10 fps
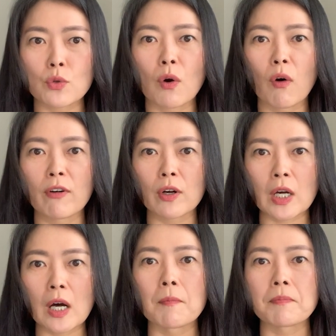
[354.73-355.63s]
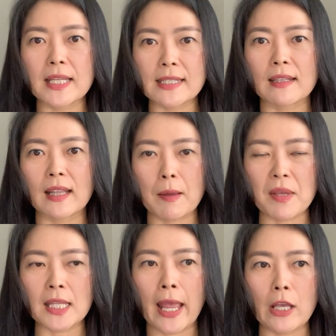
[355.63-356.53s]
to overcome this
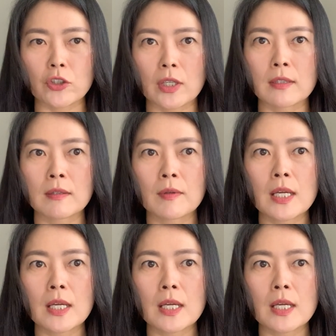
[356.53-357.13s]
limitation.